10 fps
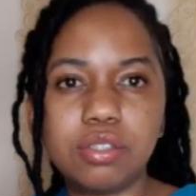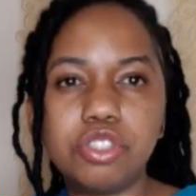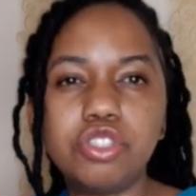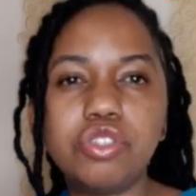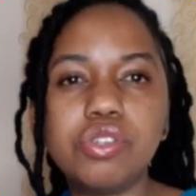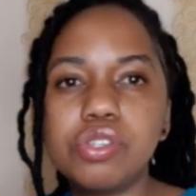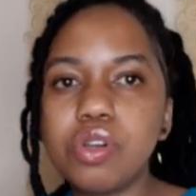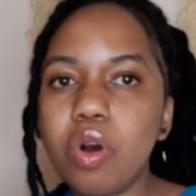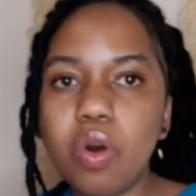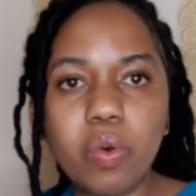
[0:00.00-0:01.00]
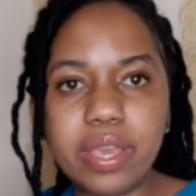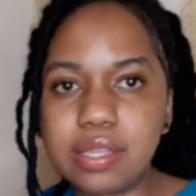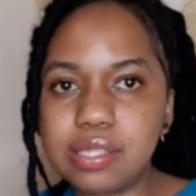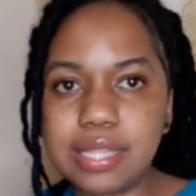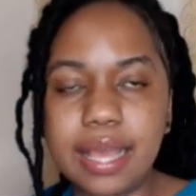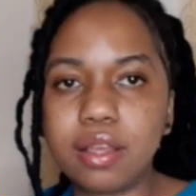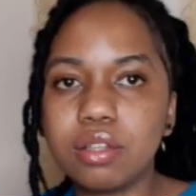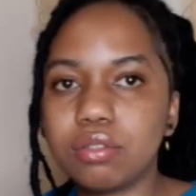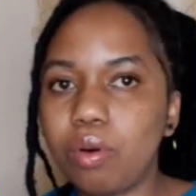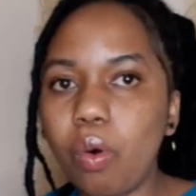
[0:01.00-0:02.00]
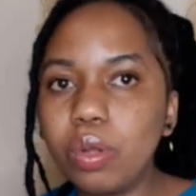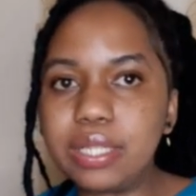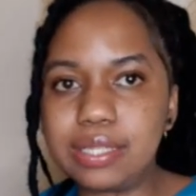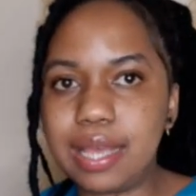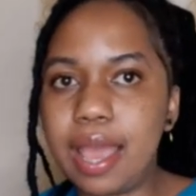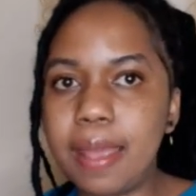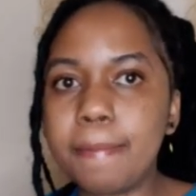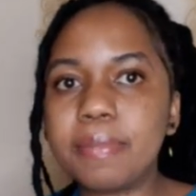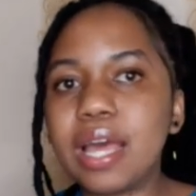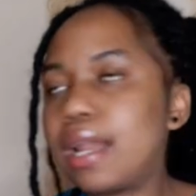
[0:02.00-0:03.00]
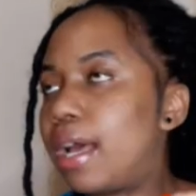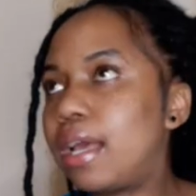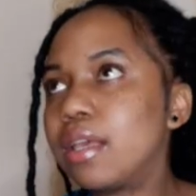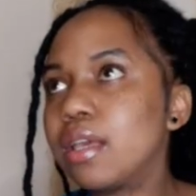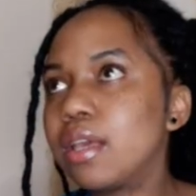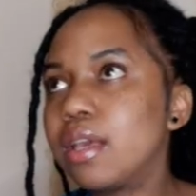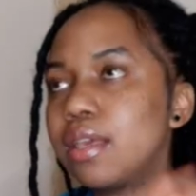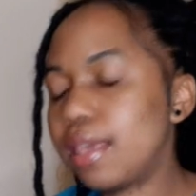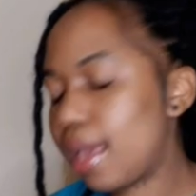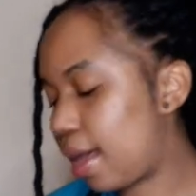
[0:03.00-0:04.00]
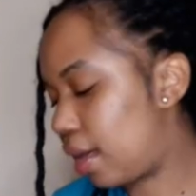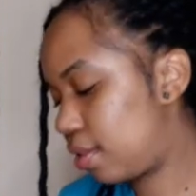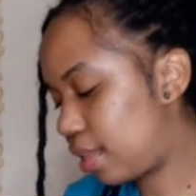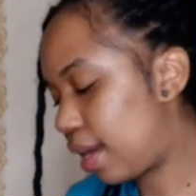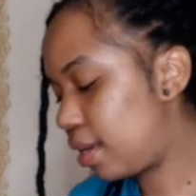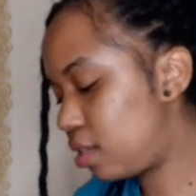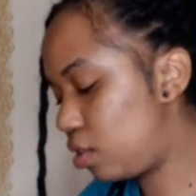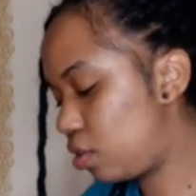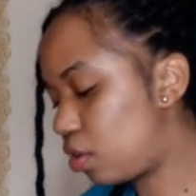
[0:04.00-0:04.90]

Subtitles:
to use always, like, all the time, that I need to use.